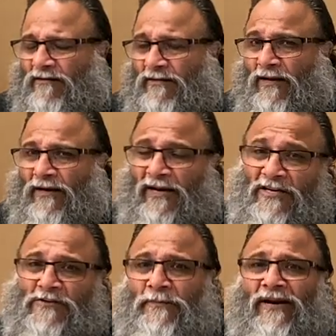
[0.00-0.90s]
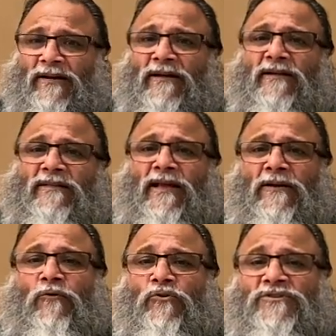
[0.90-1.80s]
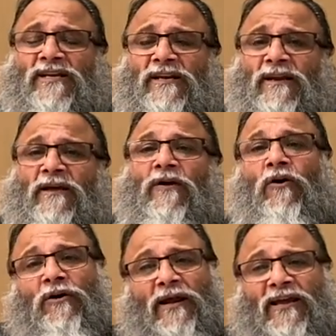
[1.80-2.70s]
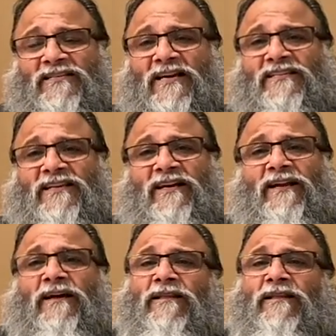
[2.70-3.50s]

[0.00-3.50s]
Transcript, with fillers: the nourishment that goes in or as I said